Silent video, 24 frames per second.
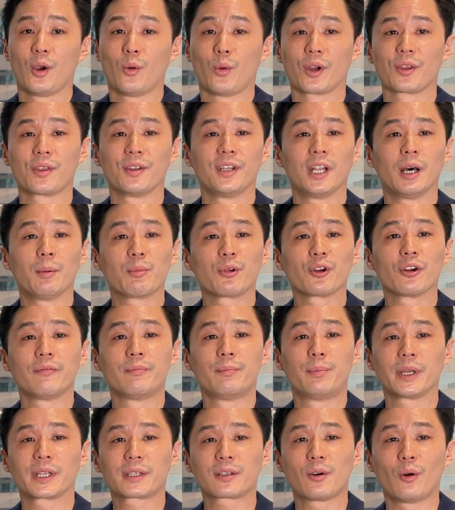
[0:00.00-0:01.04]
where the number
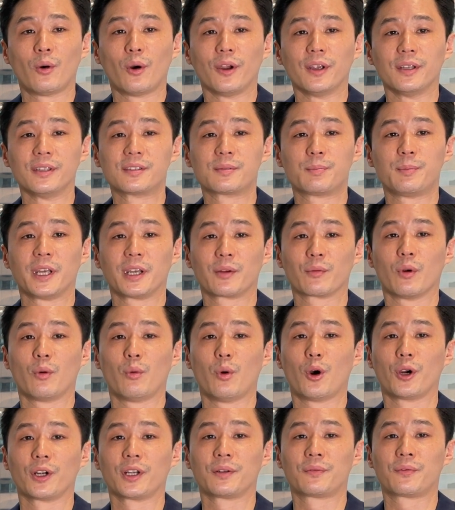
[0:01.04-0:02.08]
of Bitcoins being
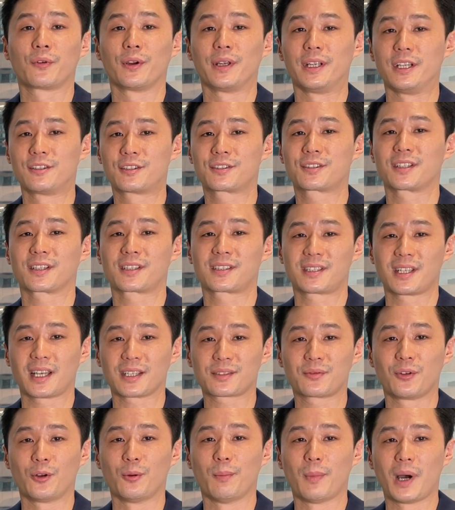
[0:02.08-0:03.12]
rewarded for each
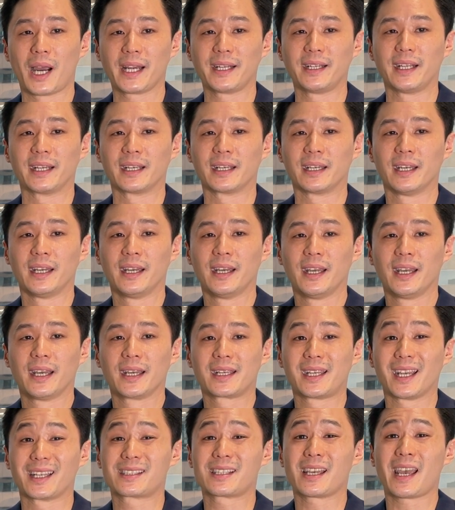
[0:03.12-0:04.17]
successful mining
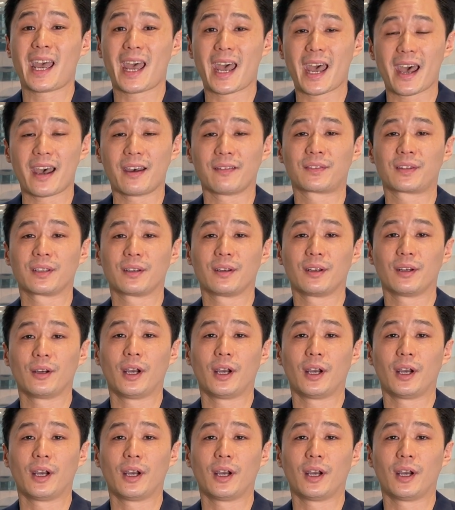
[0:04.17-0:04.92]
gets halved